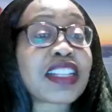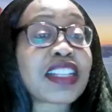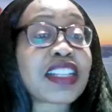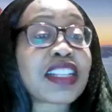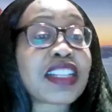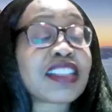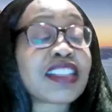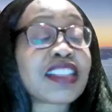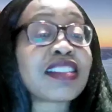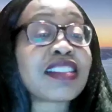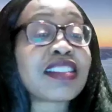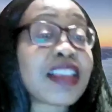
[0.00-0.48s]
had
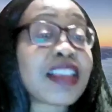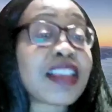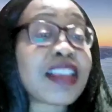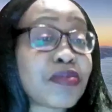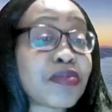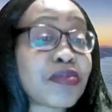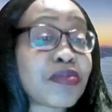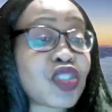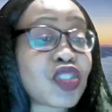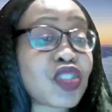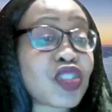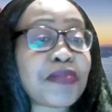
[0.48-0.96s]
the same
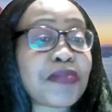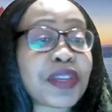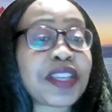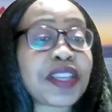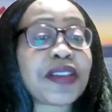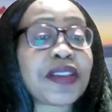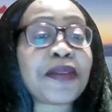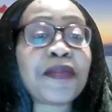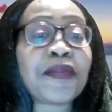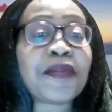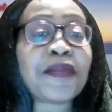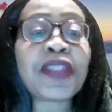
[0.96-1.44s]

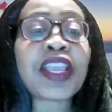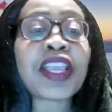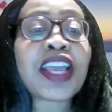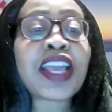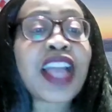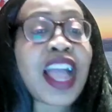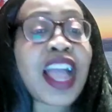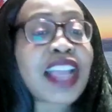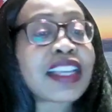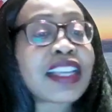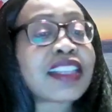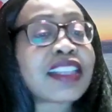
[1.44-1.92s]
GP.
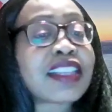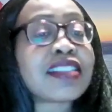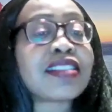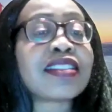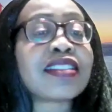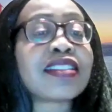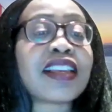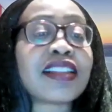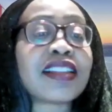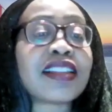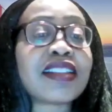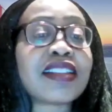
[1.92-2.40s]
I can
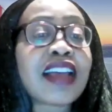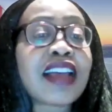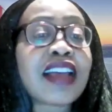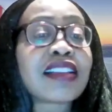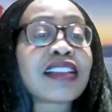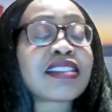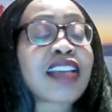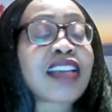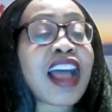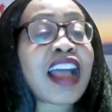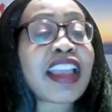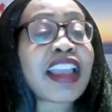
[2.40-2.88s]
say
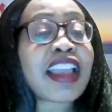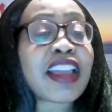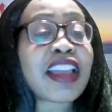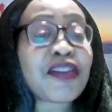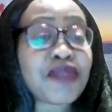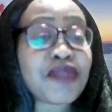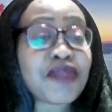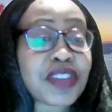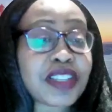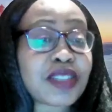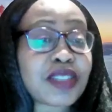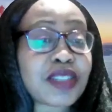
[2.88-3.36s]
that I
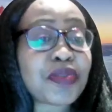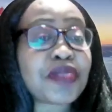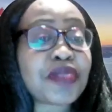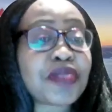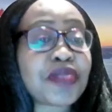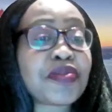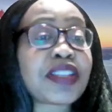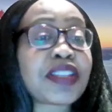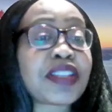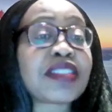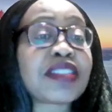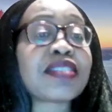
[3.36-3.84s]
have
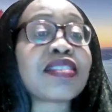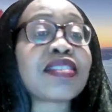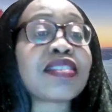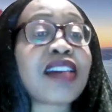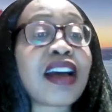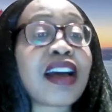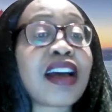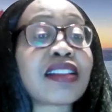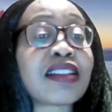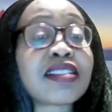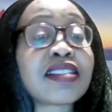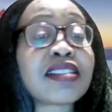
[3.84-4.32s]
experienced
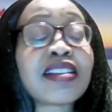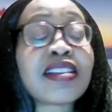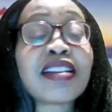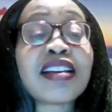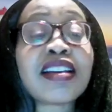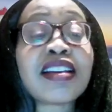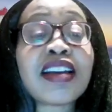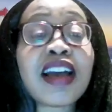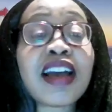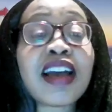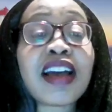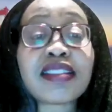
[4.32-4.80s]
that
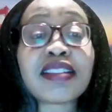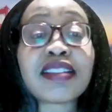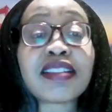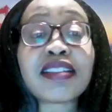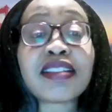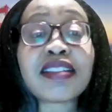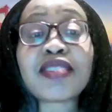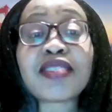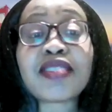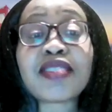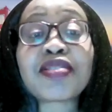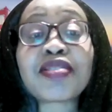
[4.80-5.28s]
as
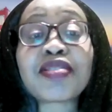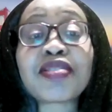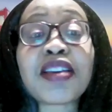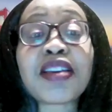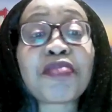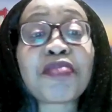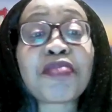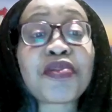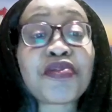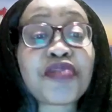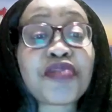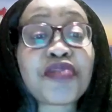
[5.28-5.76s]
an
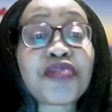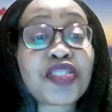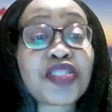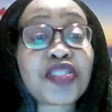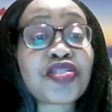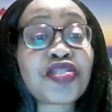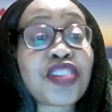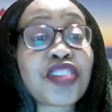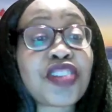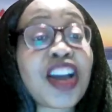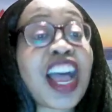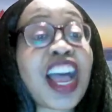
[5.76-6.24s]
healthcare
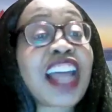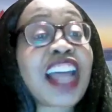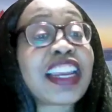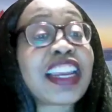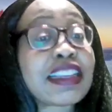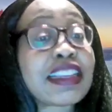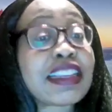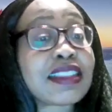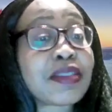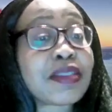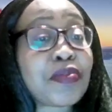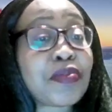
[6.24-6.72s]
professional
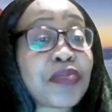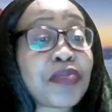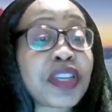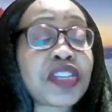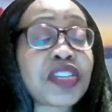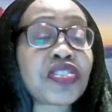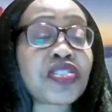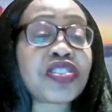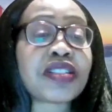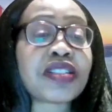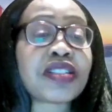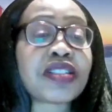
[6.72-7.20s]
and as a
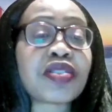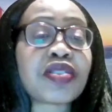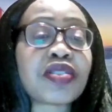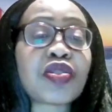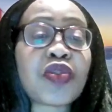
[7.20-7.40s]
patient.